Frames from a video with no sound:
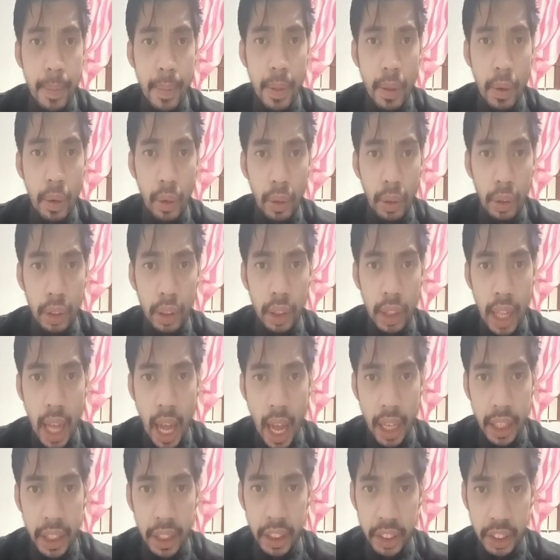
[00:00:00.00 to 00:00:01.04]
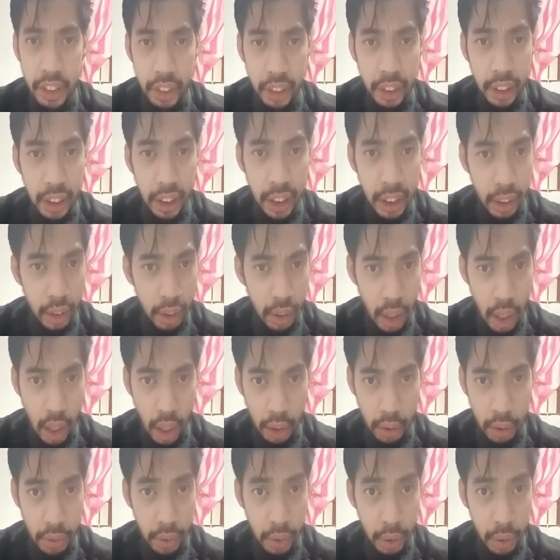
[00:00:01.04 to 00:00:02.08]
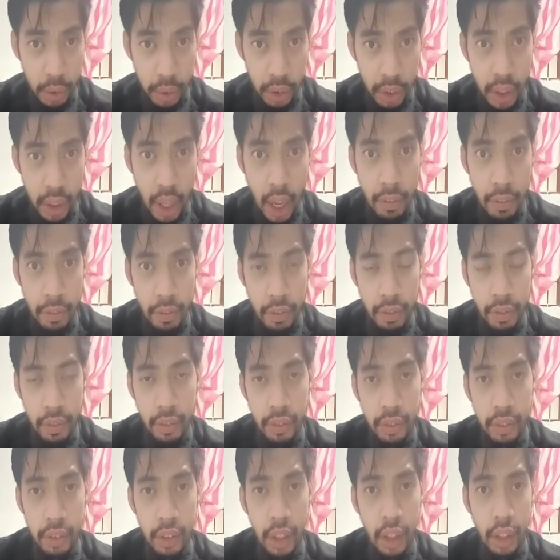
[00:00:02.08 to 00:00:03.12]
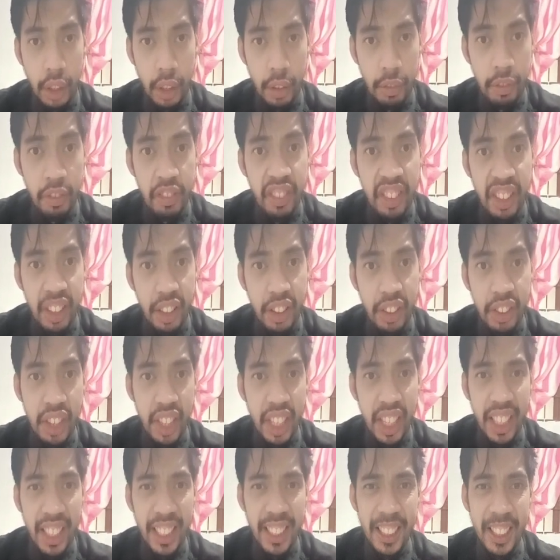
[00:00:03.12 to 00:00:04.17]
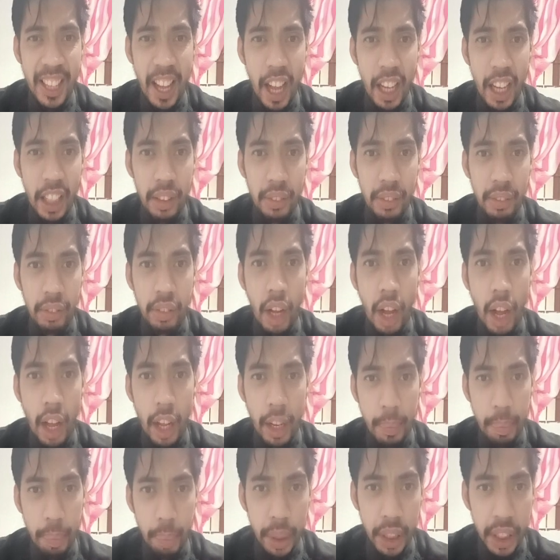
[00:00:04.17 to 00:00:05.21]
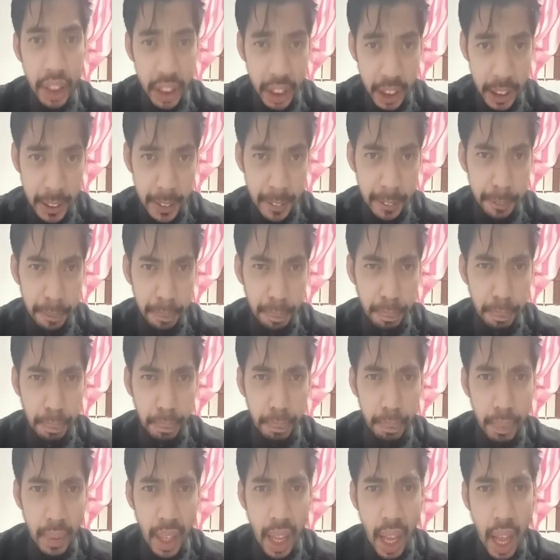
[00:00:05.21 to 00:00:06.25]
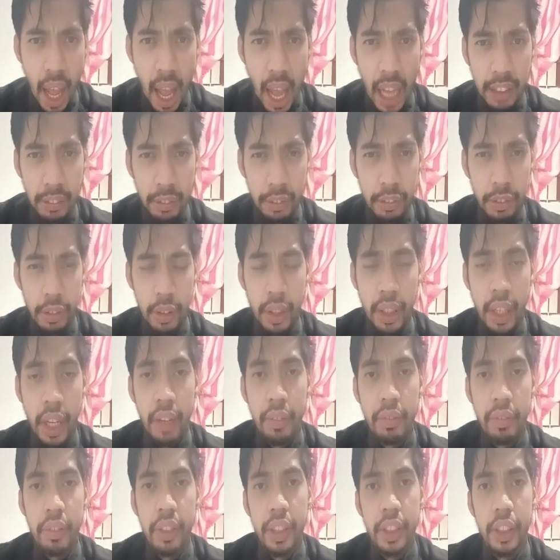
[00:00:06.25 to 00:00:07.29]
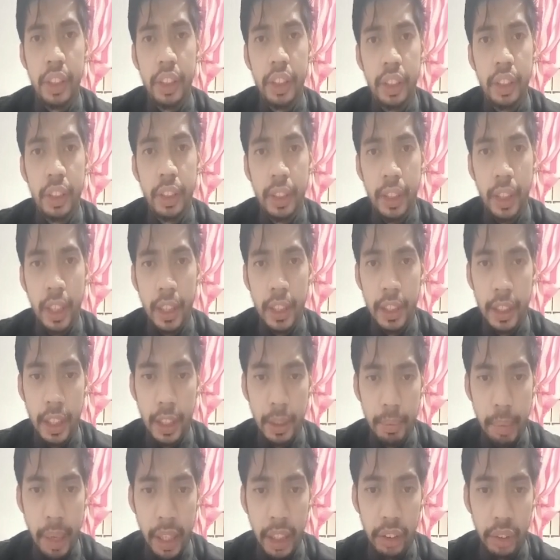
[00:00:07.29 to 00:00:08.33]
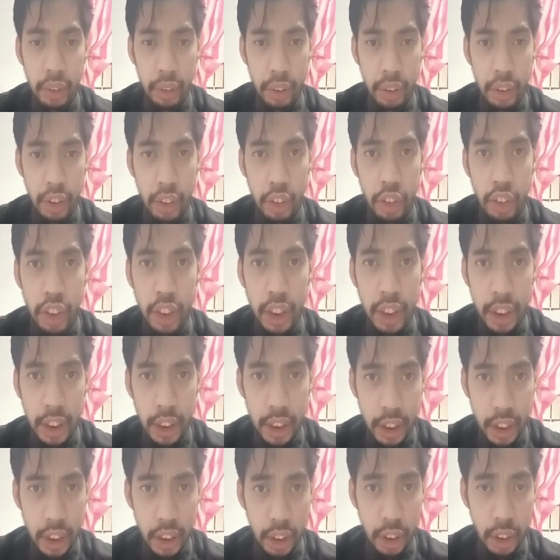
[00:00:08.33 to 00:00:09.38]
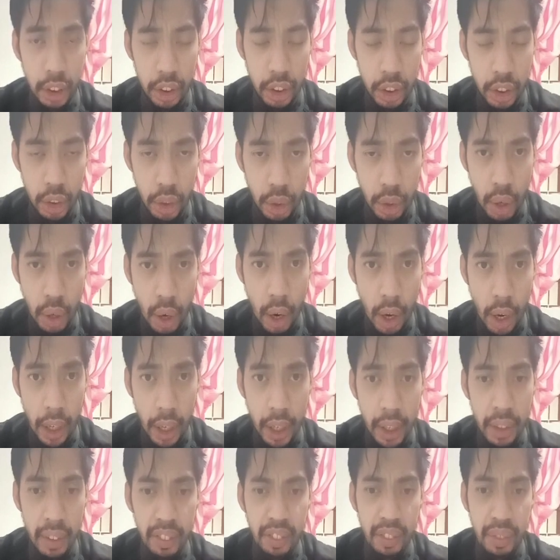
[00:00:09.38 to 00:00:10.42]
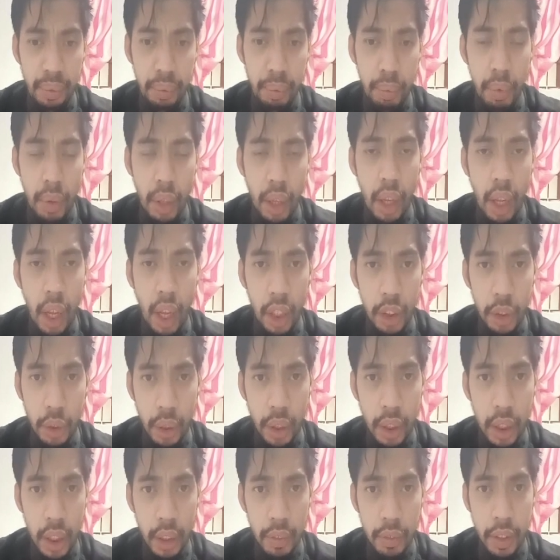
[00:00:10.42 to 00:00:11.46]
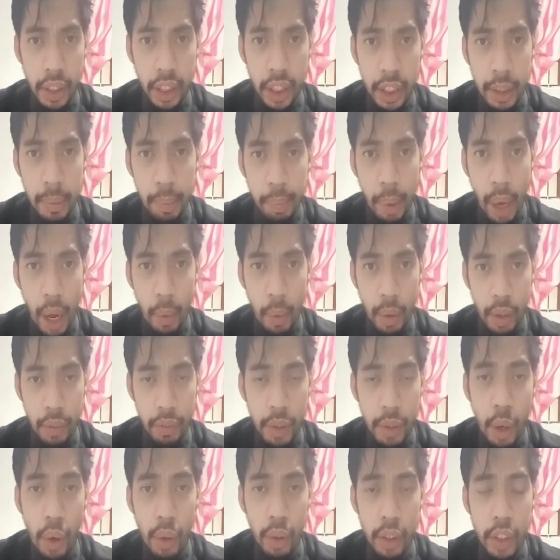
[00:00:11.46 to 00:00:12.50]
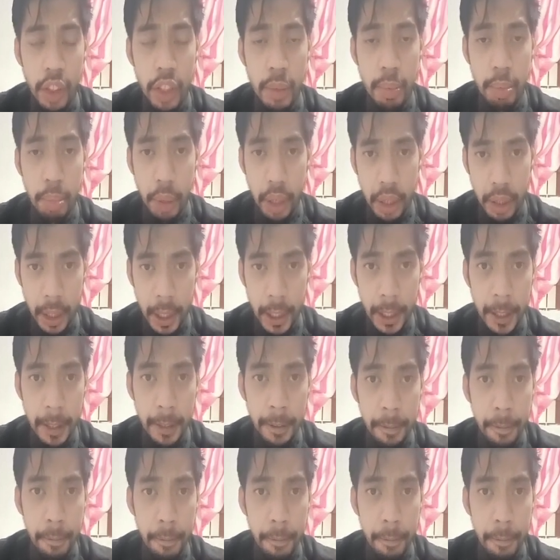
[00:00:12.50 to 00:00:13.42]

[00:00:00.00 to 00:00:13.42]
or lying, stealing, all of those stuff, that are filthy in the eyes of God, please ask for forgiveness and uh, make sure that Jesus is in your heart and you're living in the power of the Holy Spirit